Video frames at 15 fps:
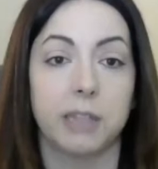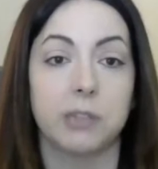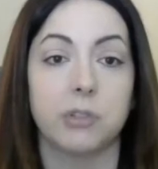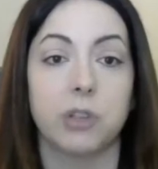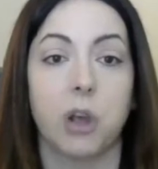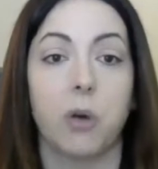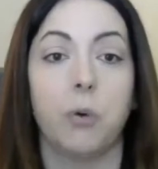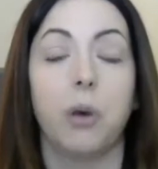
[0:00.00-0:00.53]

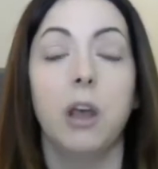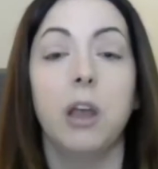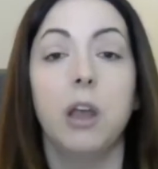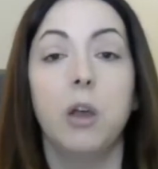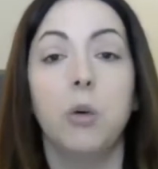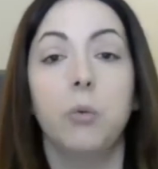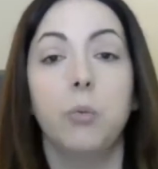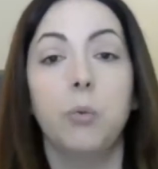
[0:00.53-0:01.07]
So
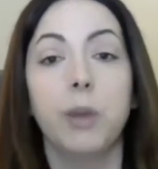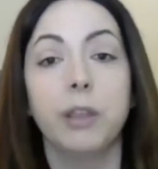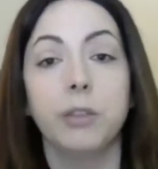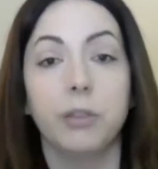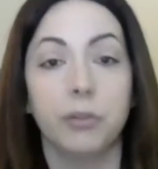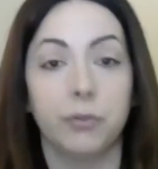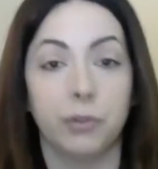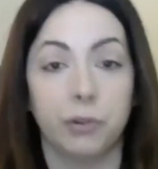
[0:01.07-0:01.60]
with
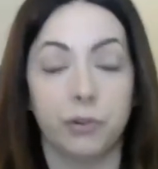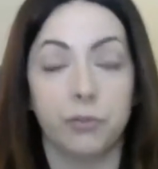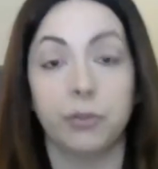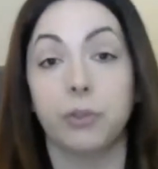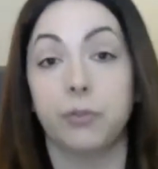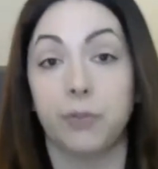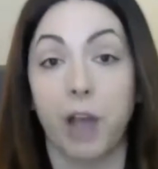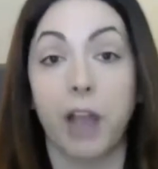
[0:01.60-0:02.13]

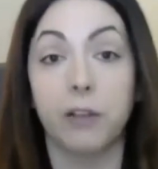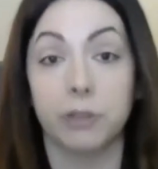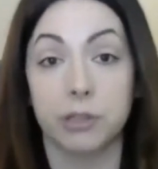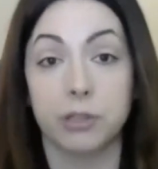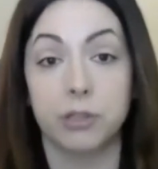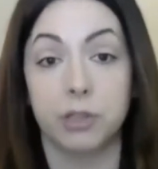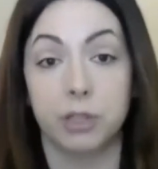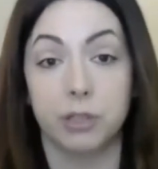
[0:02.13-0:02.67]
the
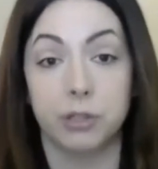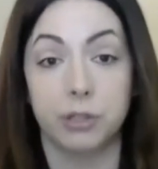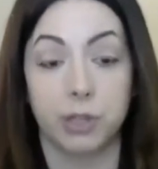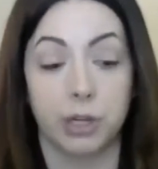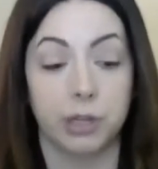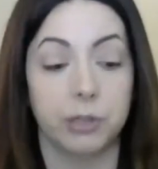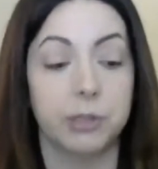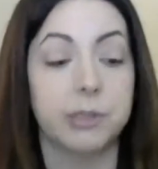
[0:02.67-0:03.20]
virus
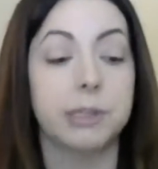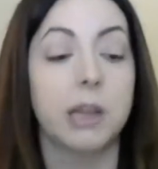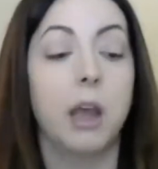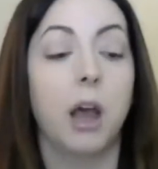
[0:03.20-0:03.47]
concerns,